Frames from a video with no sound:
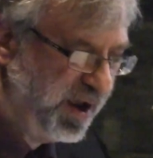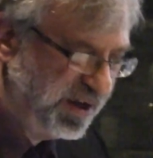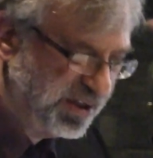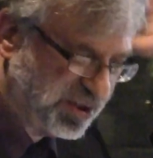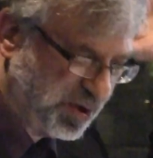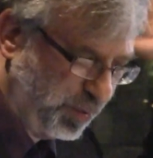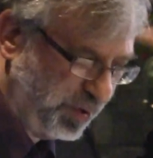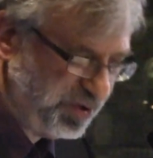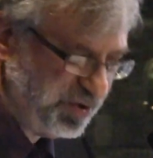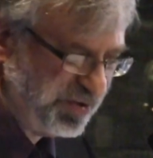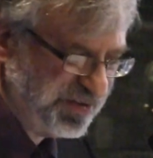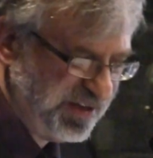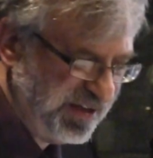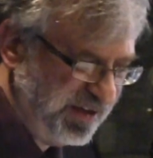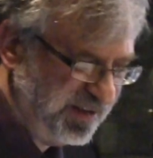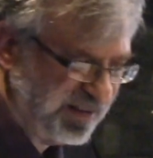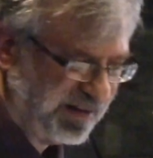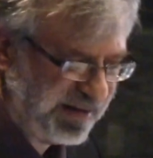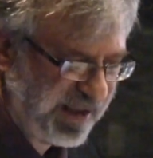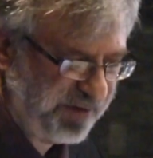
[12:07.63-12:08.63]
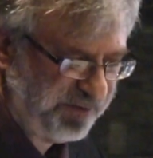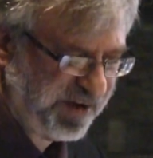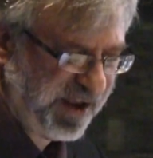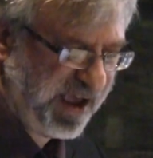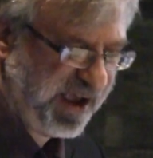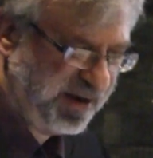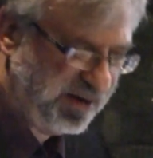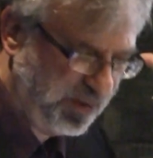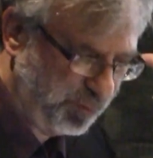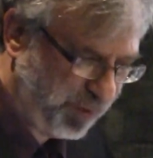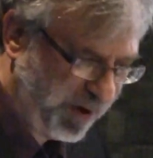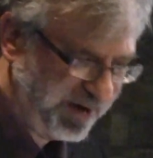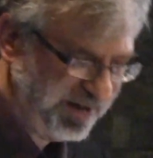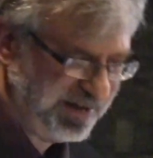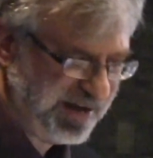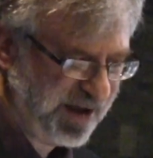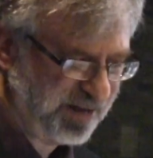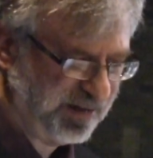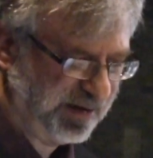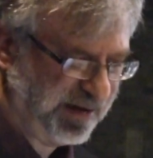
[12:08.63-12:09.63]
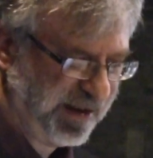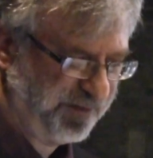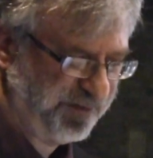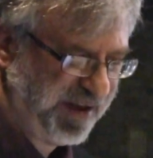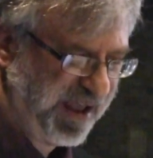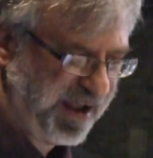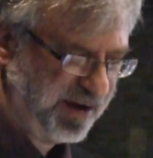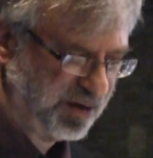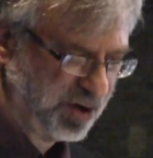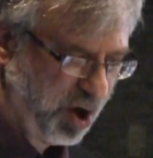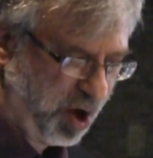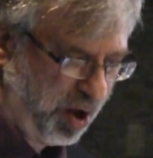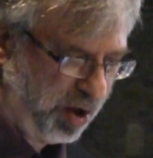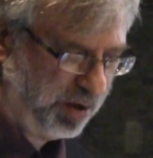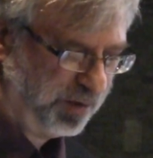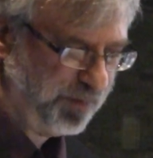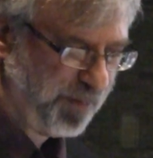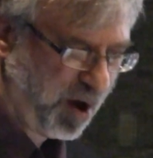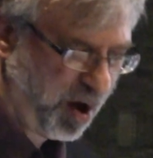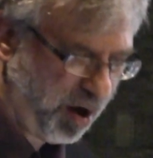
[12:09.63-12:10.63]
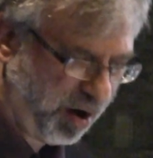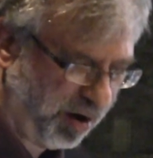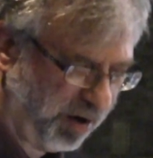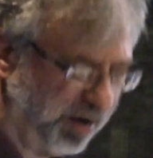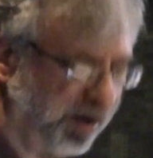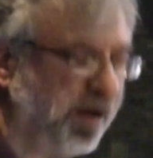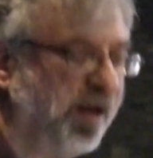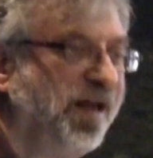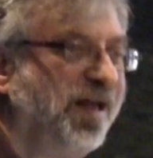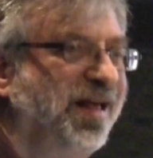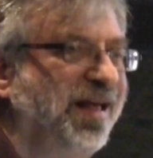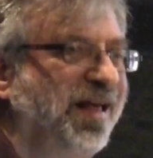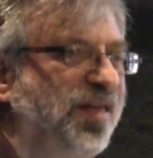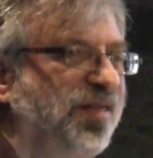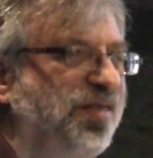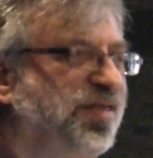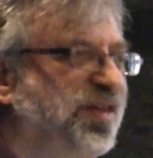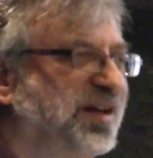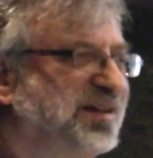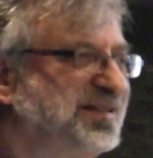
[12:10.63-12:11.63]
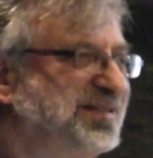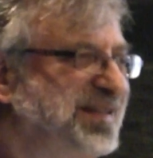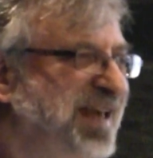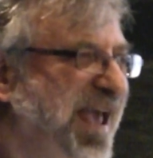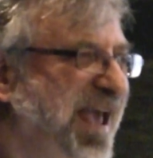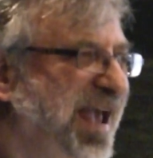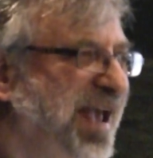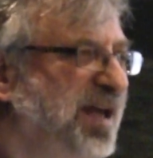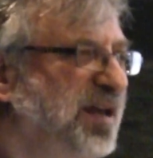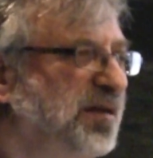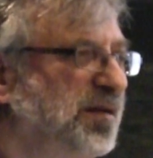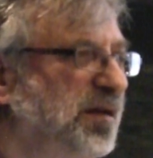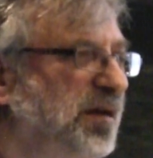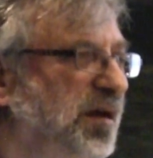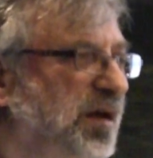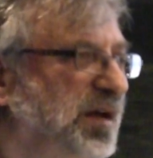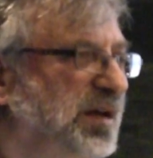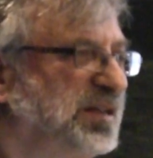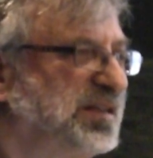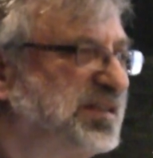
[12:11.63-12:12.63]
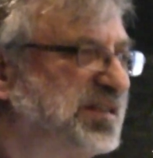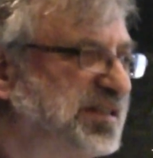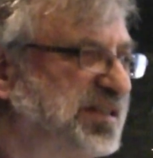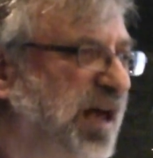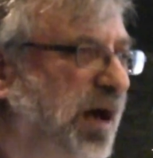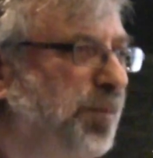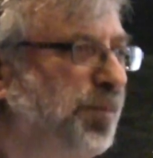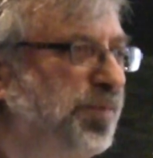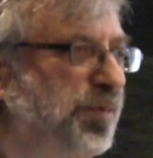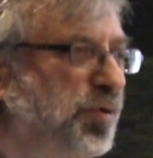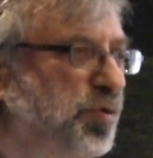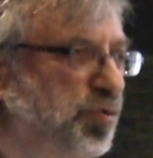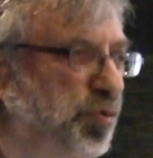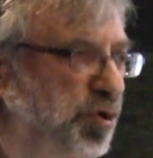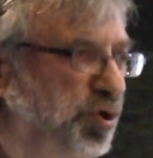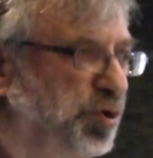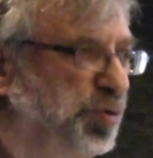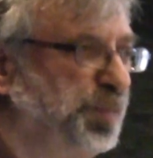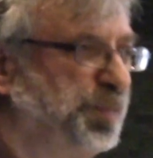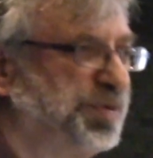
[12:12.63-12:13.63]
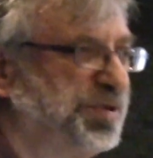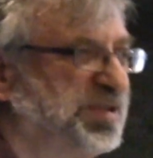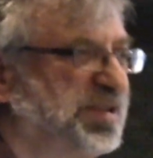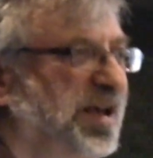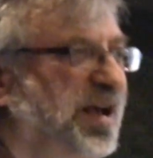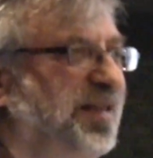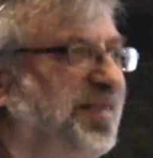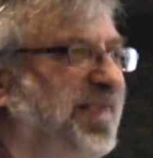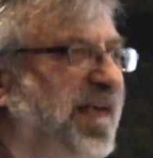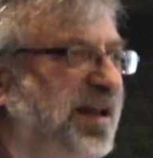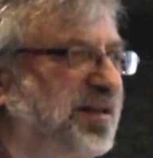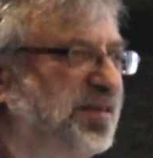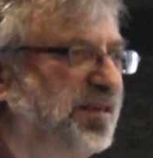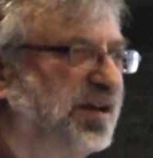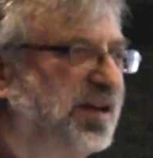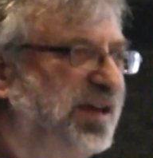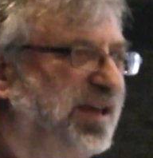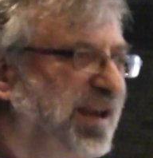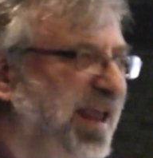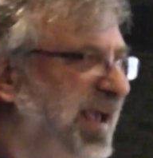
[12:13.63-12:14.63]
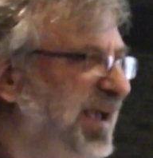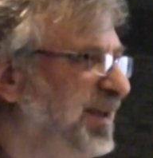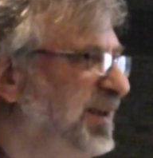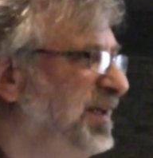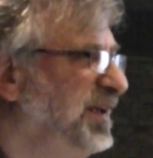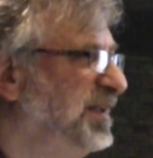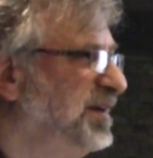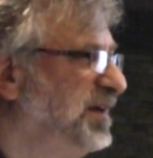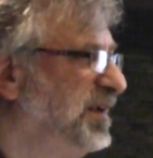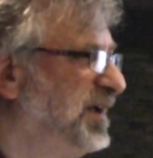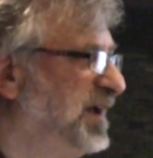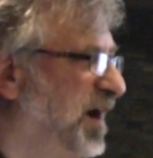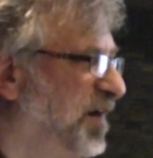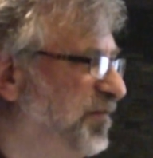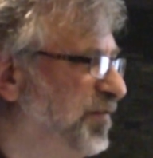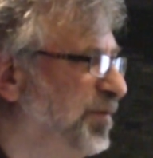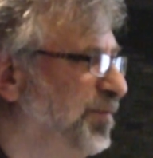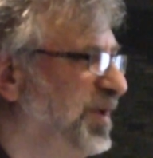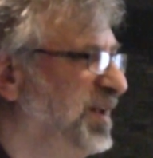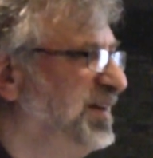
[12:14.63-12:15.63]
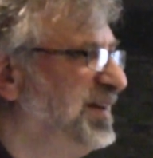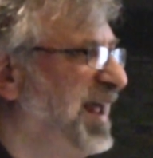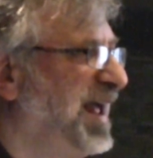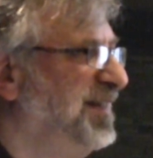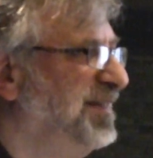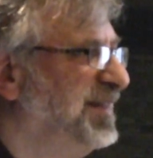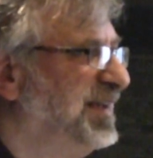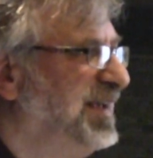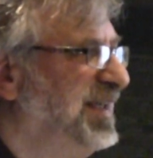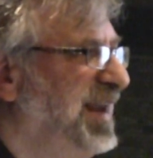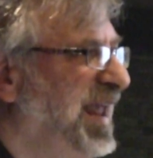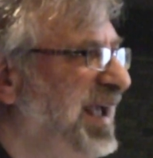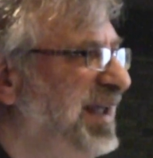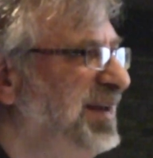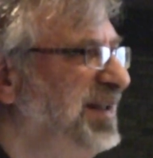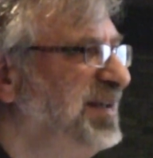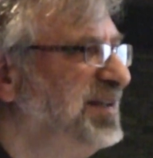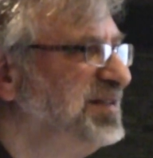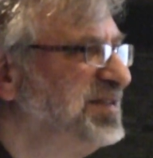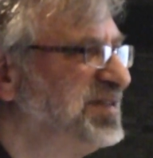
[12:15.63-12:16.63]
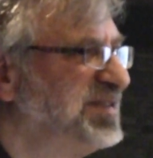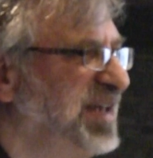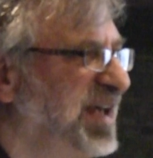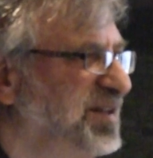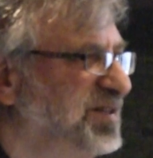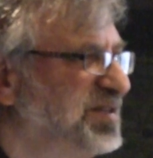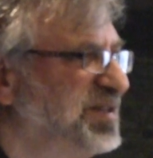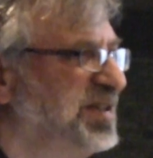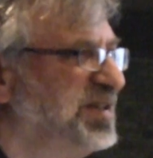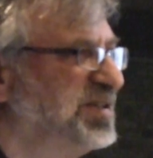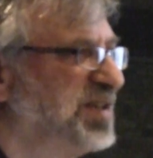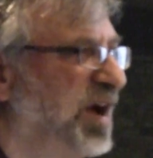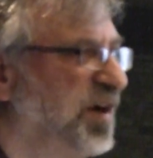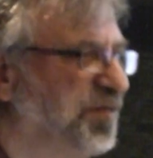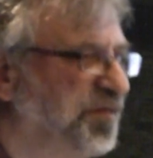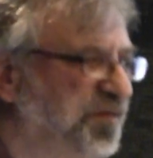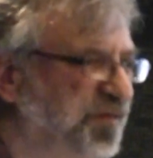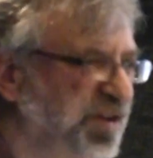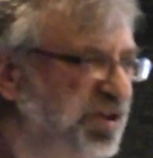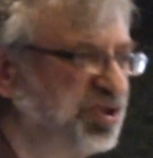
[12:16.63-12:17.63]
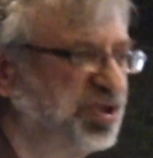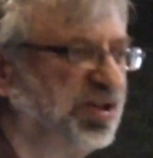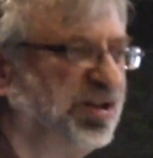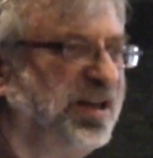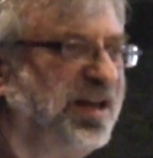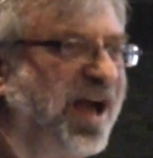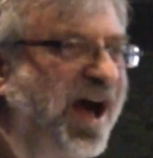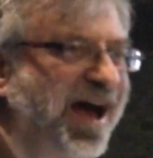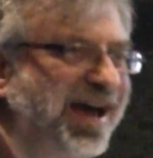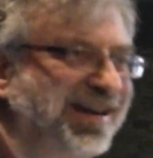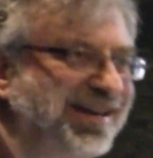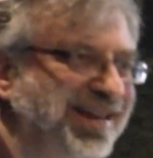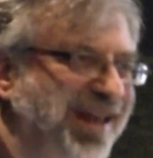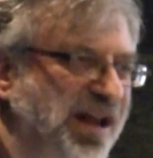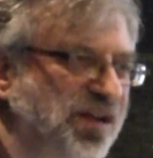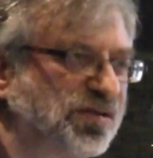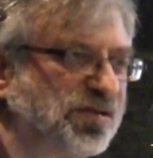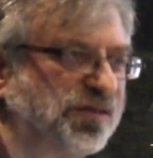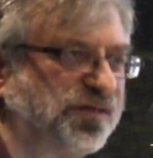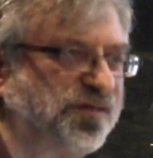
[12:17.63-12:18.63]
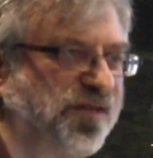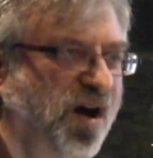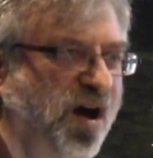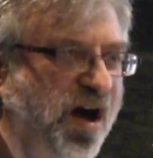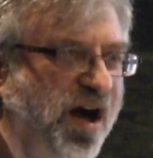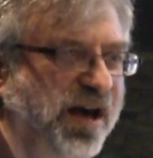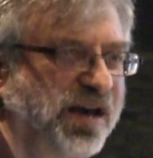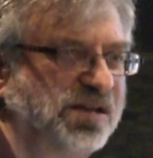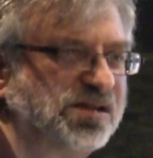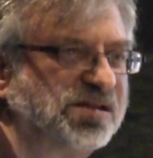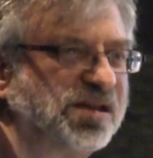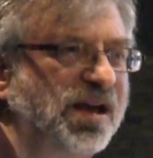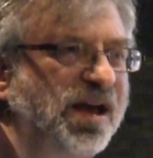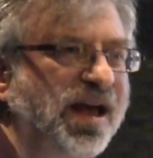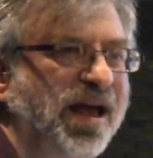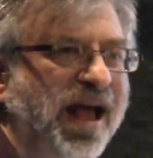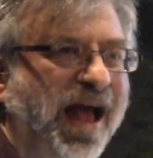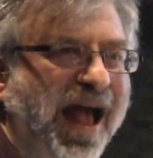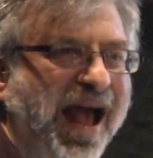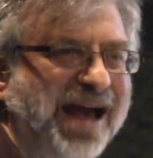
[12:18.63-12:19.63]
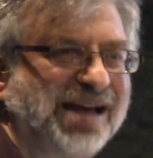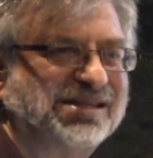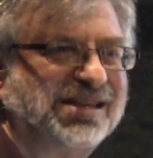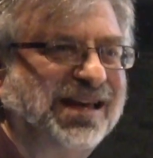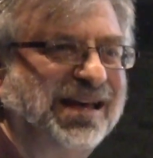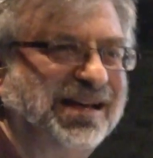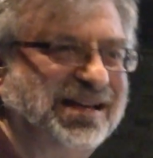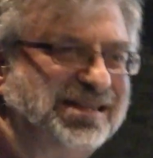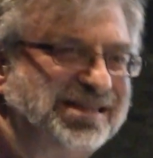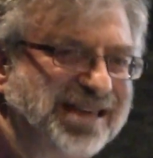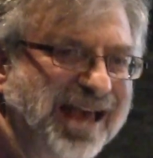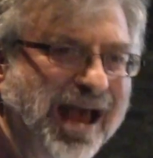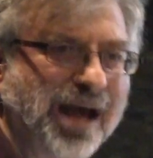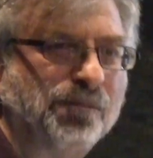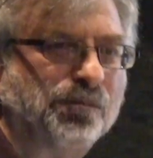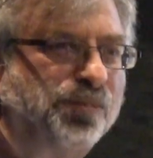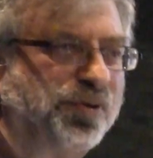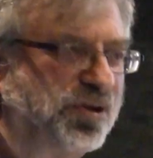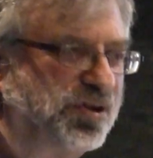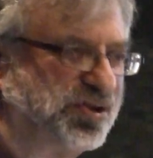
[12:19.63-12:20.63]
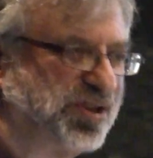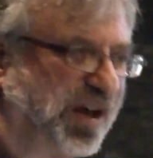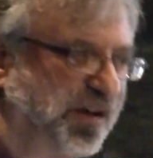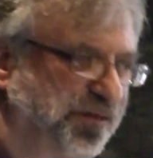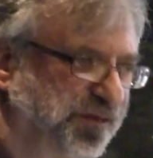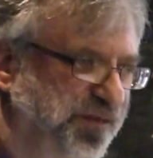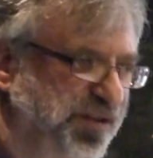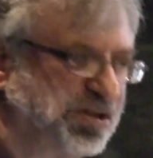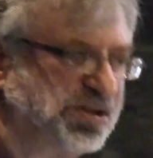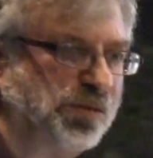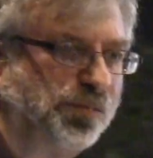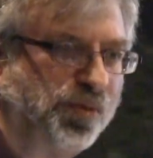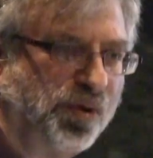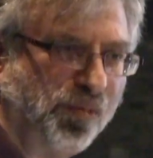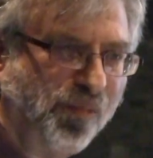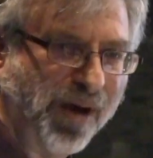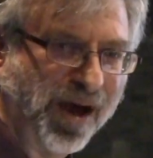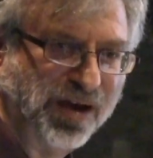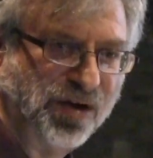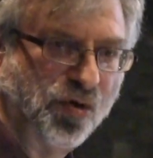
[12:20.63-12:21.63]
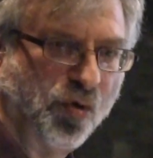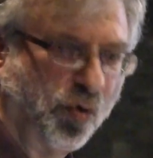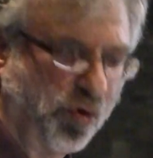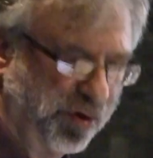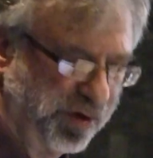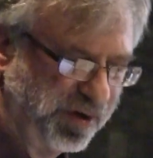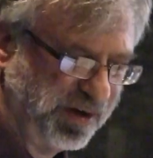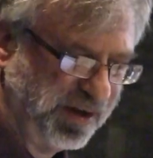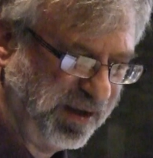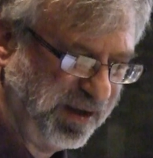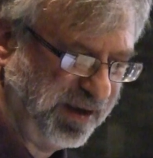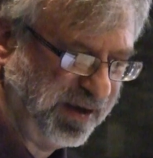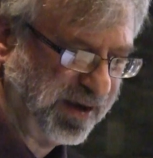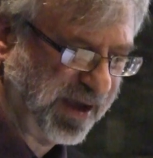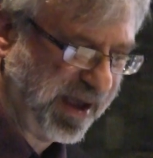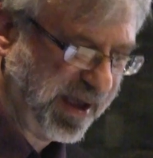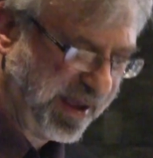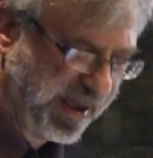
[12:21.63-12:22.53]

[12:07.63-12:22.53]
So what you see in the left-hand, running down the left-hand column, are the 10 subgroups that the Canadian government and the Canadian census officially identifies as examples of visible minority